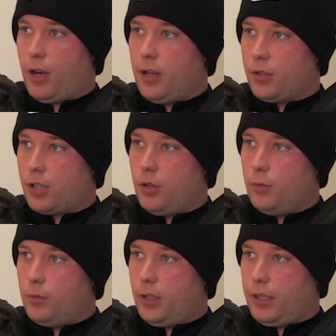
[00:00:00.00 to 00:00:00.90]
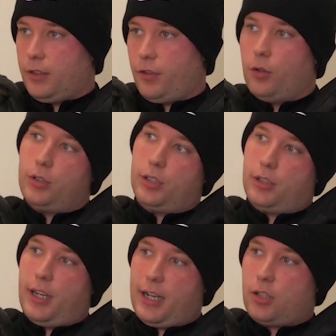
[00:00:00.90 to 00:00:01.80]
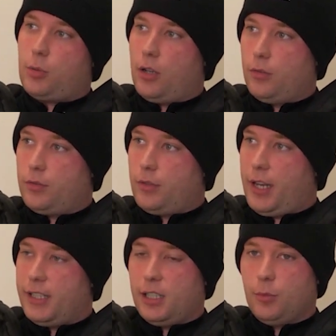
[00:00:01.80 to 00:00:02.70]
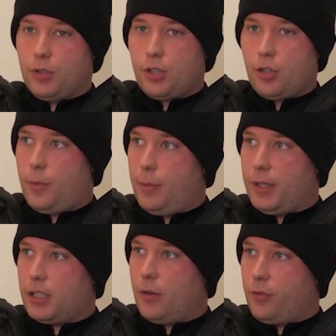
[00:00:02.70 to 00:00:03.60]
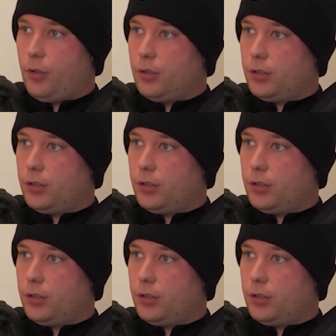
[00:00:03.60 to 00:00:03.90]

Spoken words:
ground. So I think for us, it's the next 12, 18 months is going to be a big step for us.